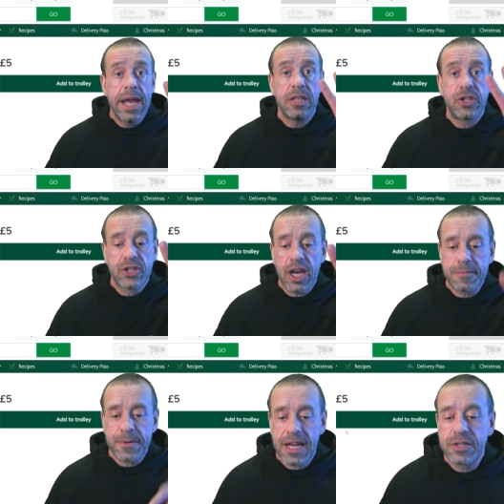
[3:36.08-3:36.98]
In
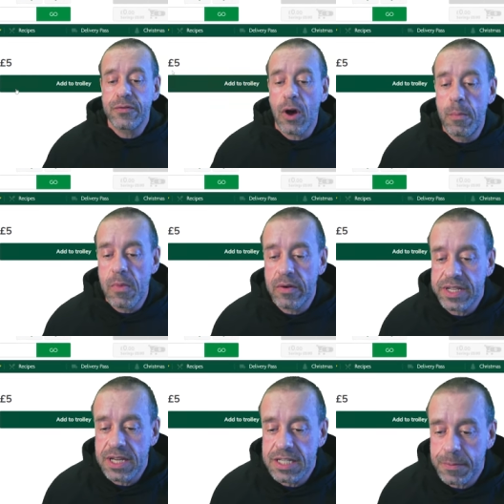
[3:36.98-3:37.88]
3rd place, we've got
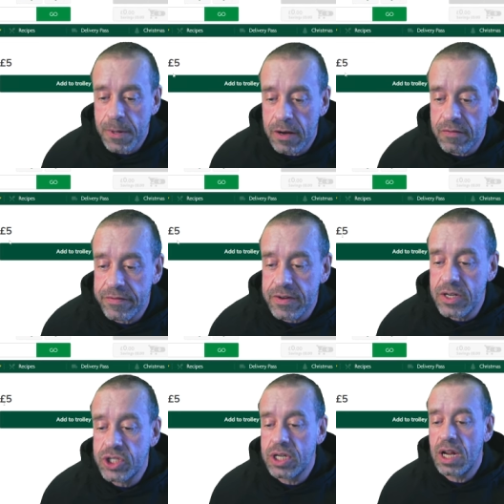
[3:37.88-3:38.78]
Morrison's Plant
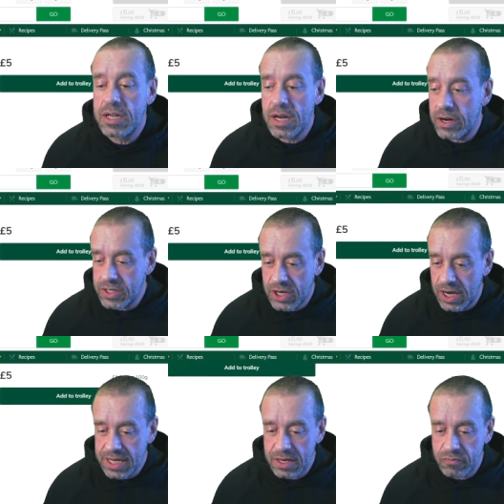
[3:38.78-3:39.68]
Revolution No
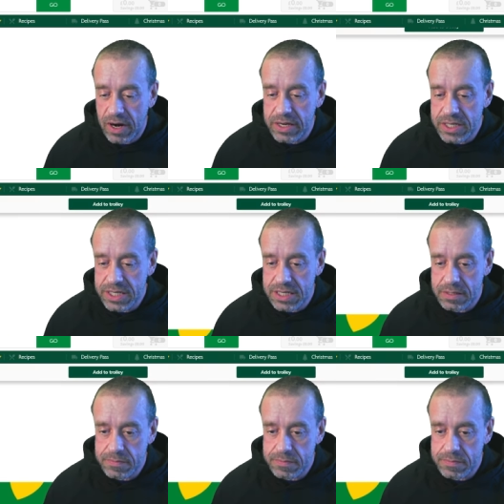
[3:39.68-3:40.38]
Turkey Roast.